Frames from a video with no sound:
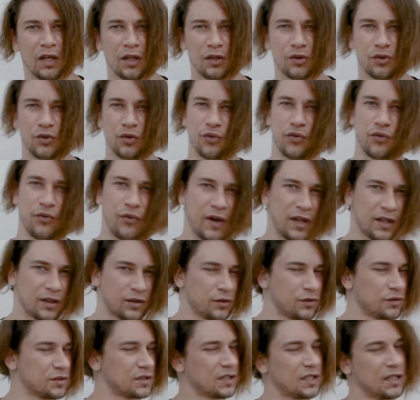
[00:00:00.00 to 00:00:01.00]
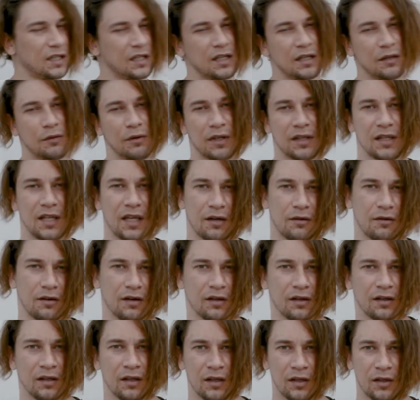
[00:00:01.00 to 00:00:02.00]
too fat, too skinny,
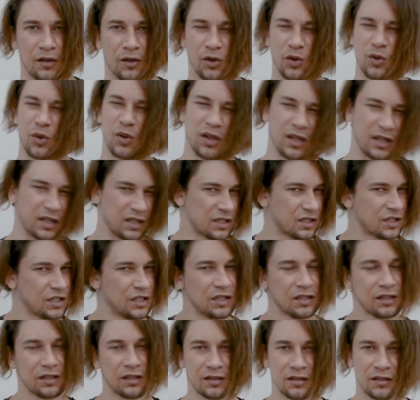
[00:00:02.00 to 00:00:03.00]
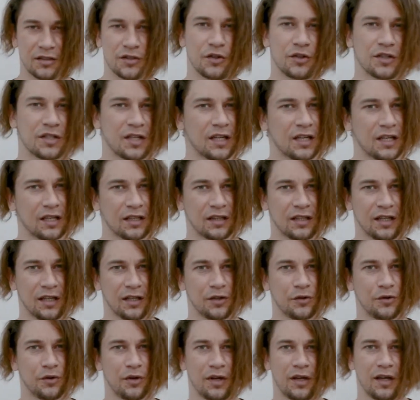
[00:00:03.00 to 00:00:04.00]
whatever. Look like shit, so they can
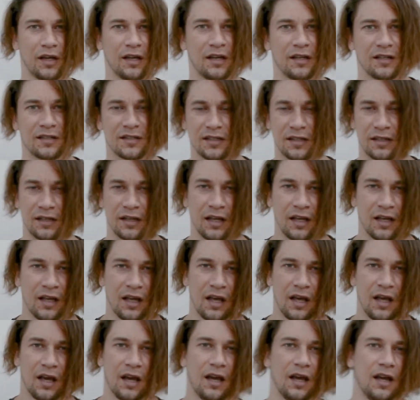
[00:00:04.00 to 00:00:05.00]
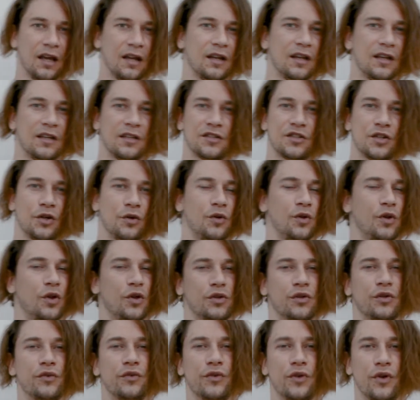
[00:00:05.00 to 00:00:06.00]
tell you anything. And I saw a
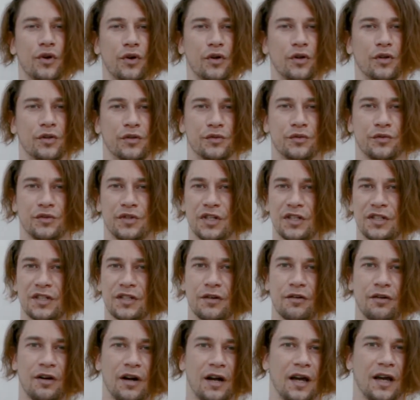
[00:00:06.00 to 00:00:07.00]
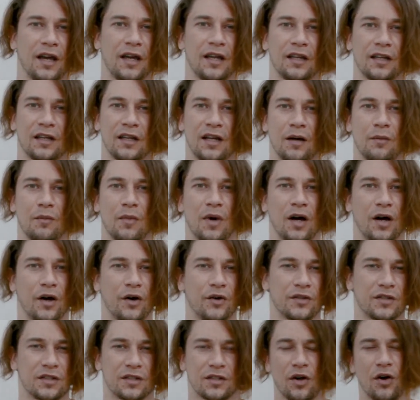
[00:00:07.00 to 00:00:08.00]
lot of girls who just cry and come out
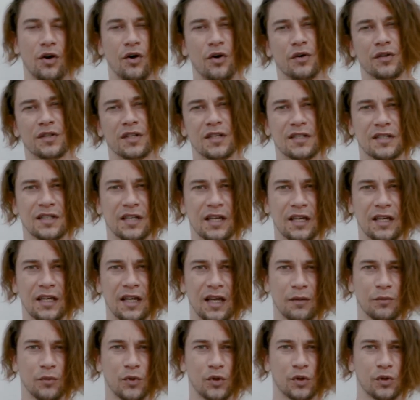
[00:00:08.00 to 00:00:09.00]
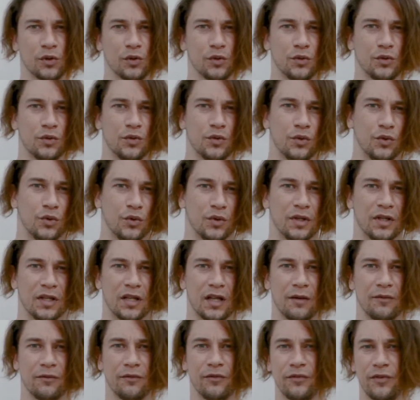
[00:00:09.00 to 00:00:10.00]
and say, oh, they said I'm not look good and
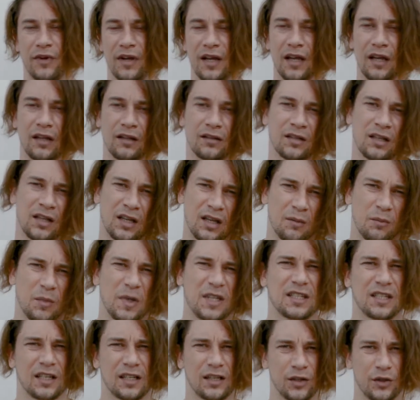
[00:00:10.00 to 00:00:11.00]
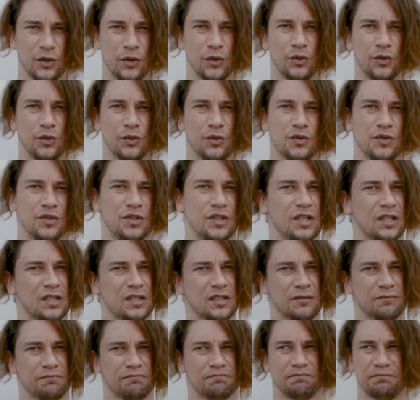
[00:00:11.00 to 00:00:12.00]
I'm fat. Basically, you're
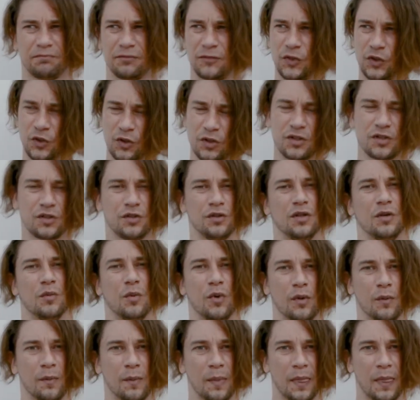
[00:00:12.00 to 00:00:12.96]
not suitable.